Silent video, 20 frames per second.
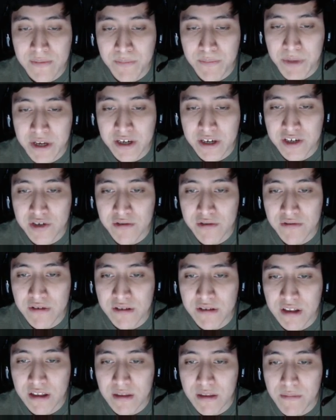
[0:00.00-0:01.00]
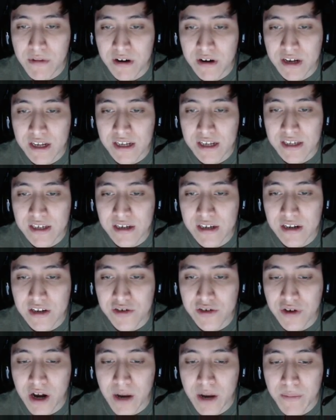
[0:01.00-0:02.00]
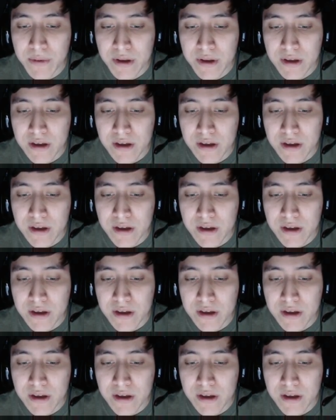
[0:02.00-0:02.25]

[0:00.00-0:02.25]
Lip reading: because you think that the market is going to drop,